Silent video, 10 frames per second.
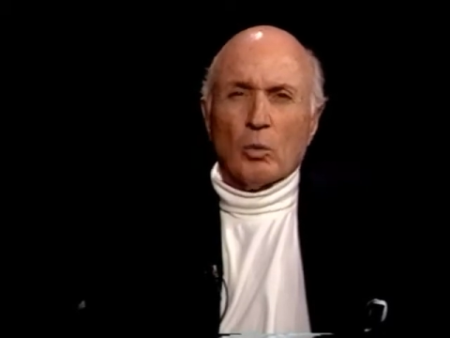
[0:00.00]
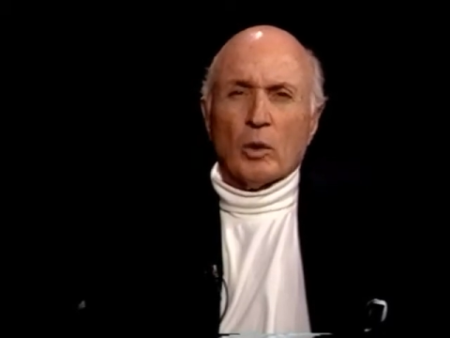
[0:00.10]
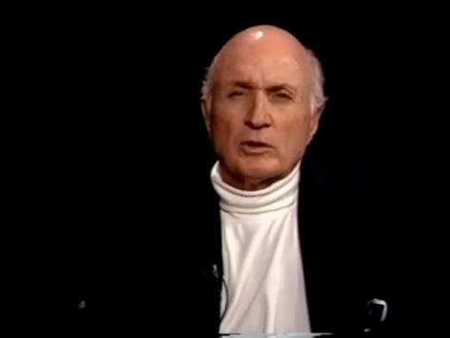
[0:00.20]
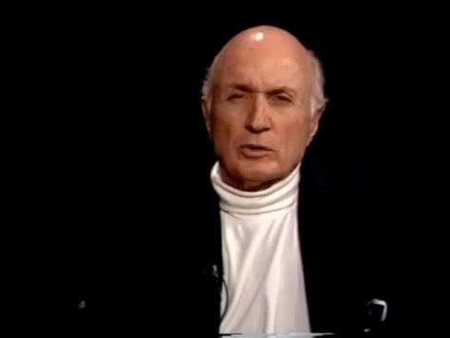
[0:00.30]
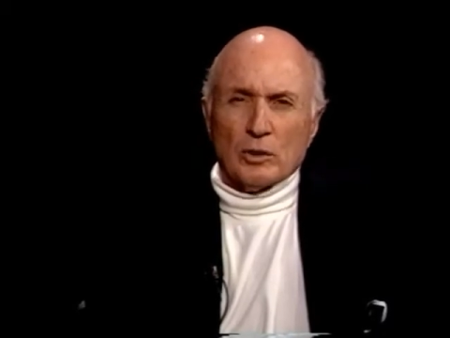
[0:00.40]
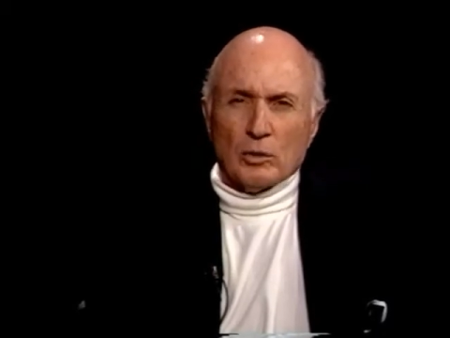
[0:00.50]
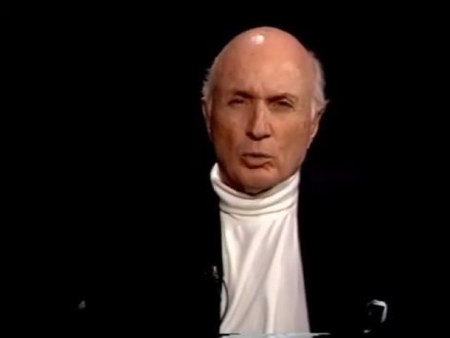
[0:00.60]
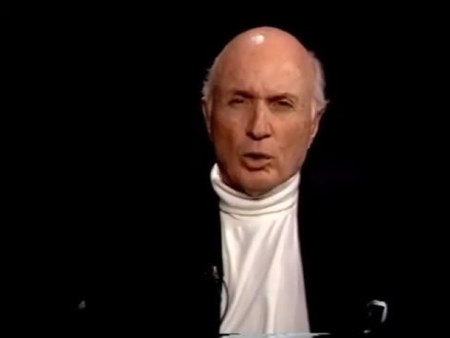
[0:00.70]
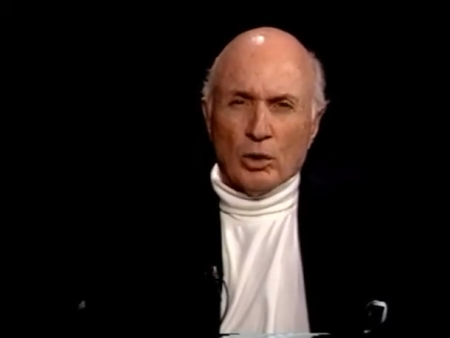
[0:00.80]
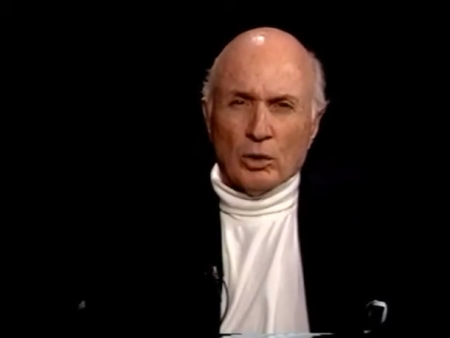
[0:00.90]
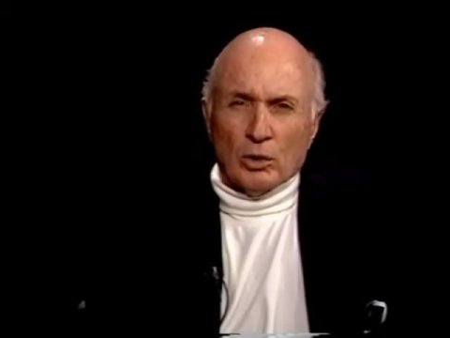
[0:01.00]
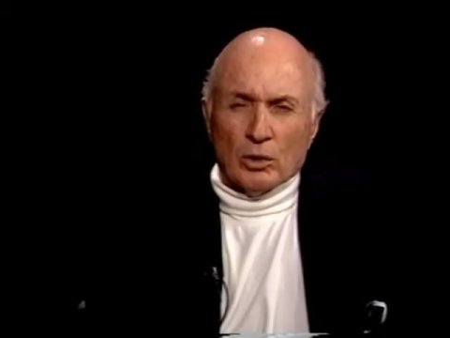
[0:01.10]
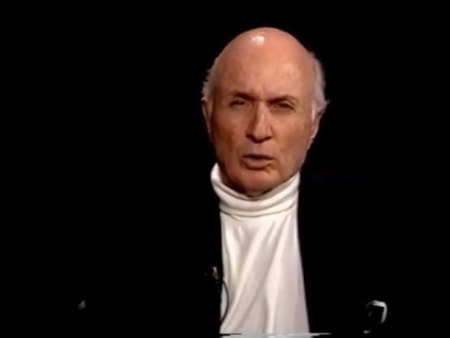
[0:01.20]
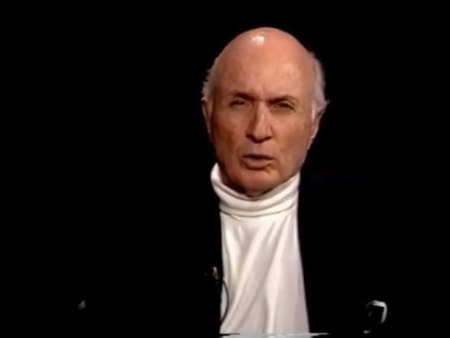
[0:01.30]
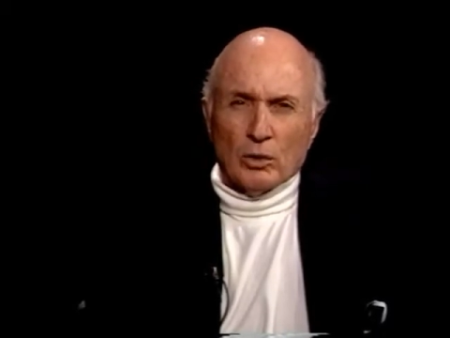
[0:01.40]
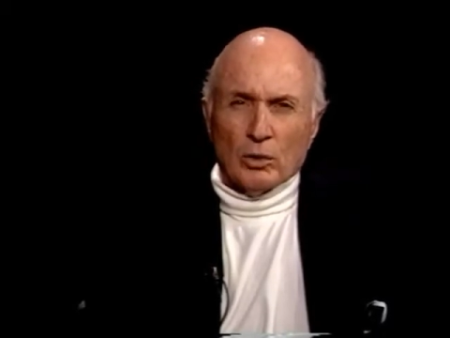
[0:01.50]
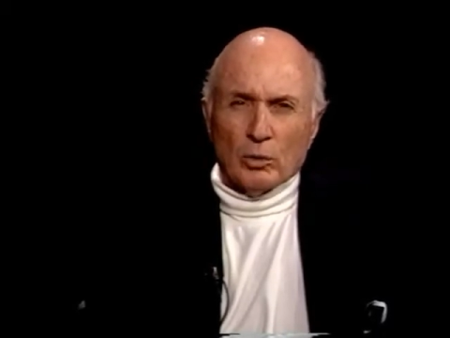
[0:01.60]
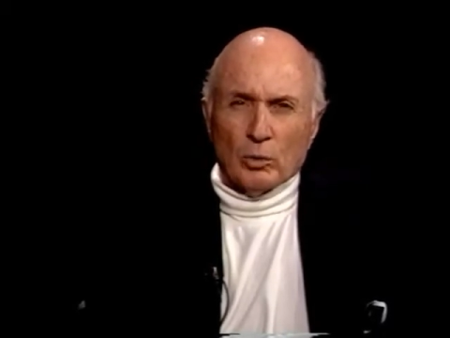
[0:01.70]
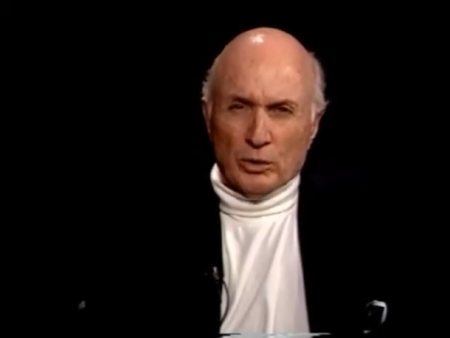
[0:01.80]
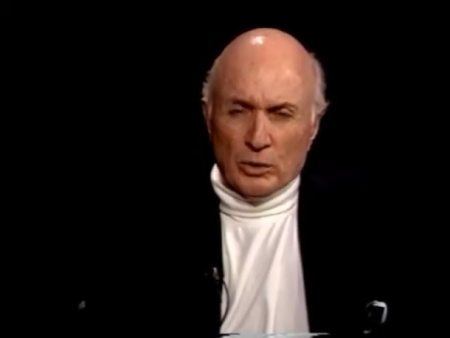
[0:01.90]
What's Wrong
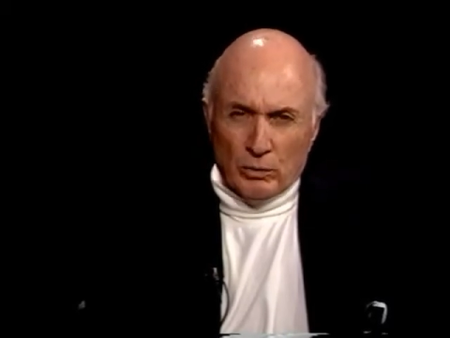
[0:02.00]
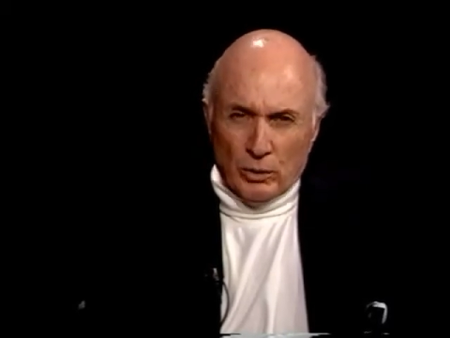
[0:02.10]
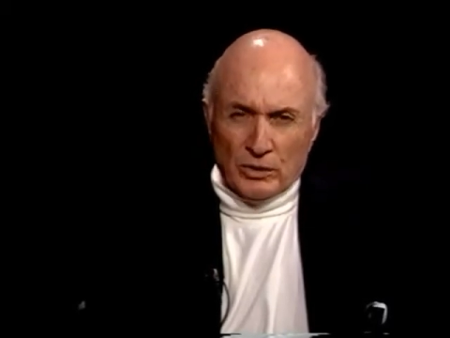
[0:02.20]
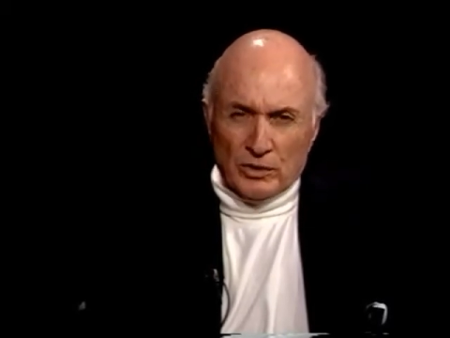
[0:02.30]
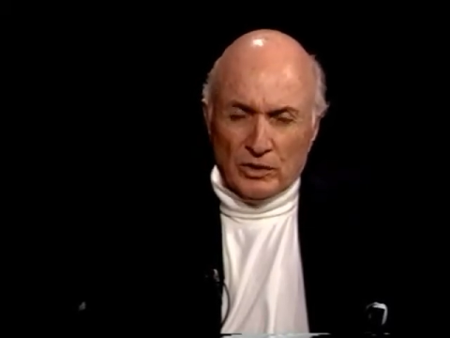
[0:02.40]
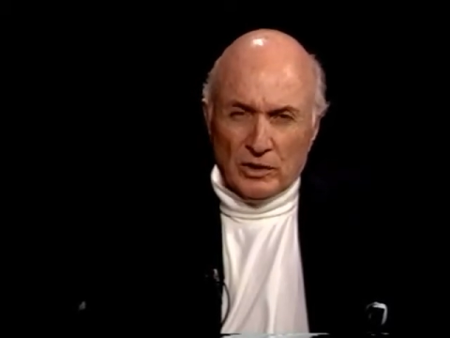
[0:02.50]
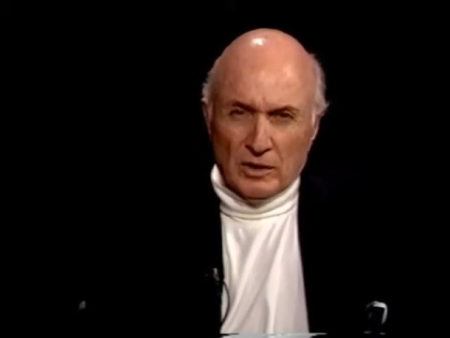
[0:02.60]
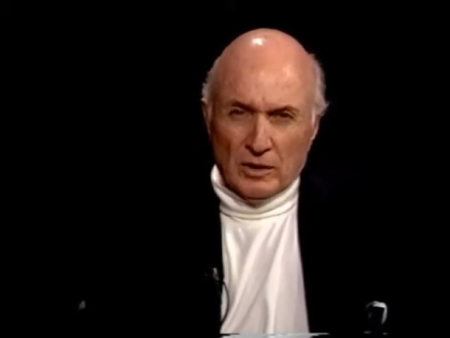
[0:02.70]
with Your Voice?